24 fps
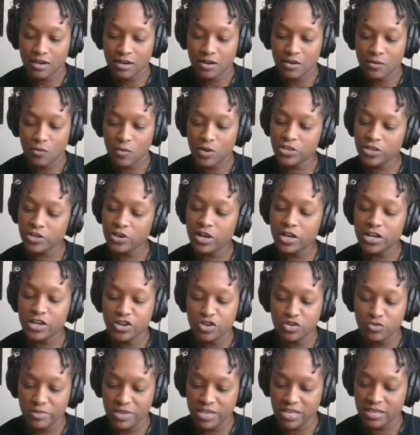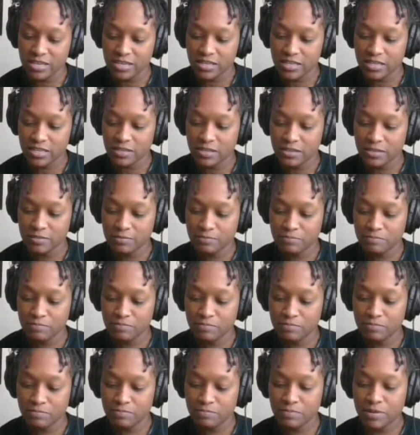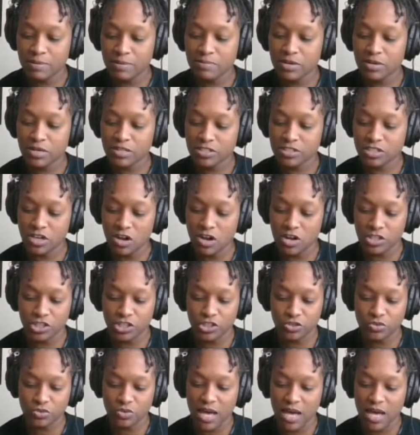When you're a newbie, people can talk you